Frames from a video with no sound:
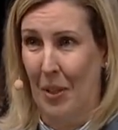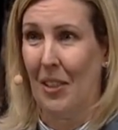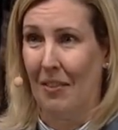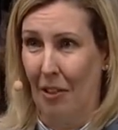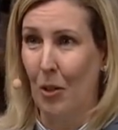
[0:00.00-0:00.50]

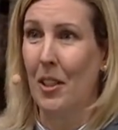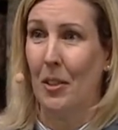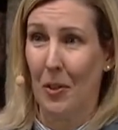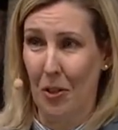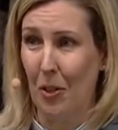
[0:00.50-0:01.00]
But
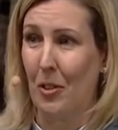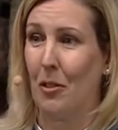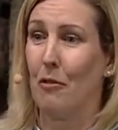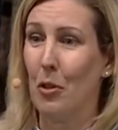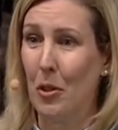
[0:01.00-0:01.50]
lawyers
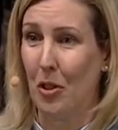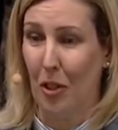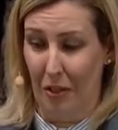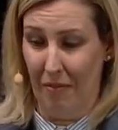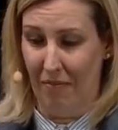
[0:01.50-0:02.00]
cost a
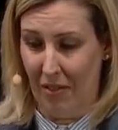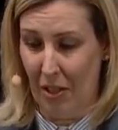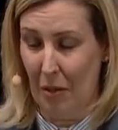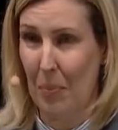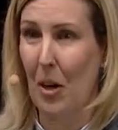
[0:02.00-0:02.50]
fortune.
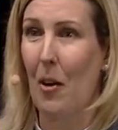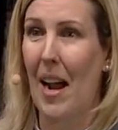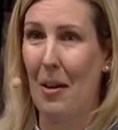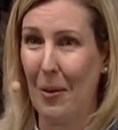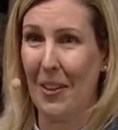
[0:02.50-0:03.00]
So per
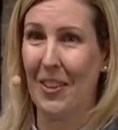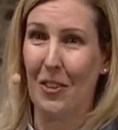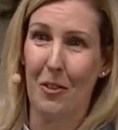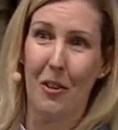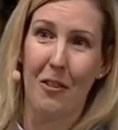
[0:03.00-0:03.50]
hour,
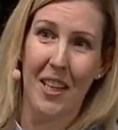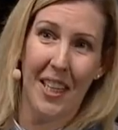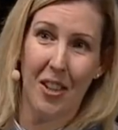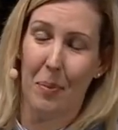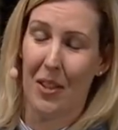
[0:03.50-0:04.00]
you've
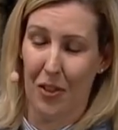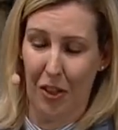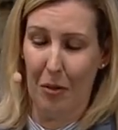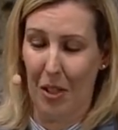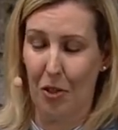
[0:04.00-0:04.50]
already spent
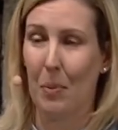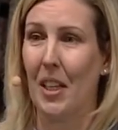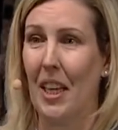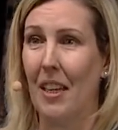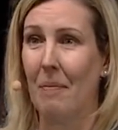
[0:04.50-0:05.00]
so much
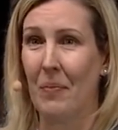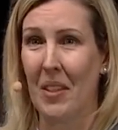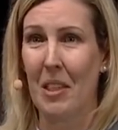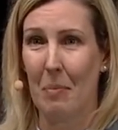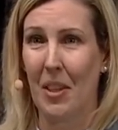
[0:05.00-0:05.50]
money
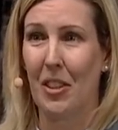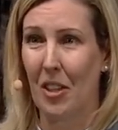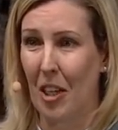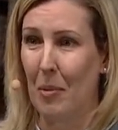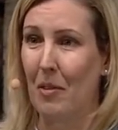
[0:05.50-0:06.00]
by the
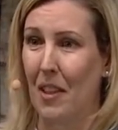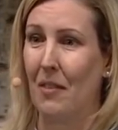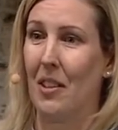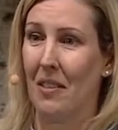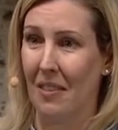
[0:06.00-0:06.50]
time you've
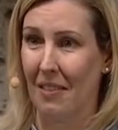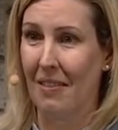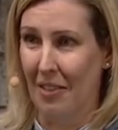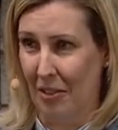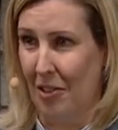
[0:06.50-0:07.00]
even
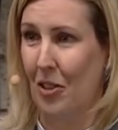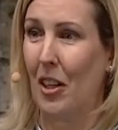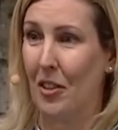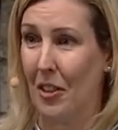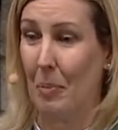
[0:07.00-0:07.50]

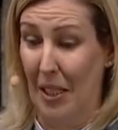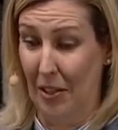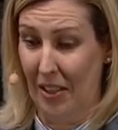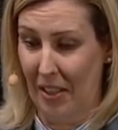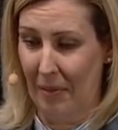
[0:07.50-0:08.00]
started the
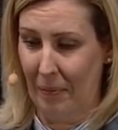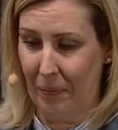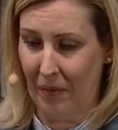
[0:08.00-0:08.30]
building.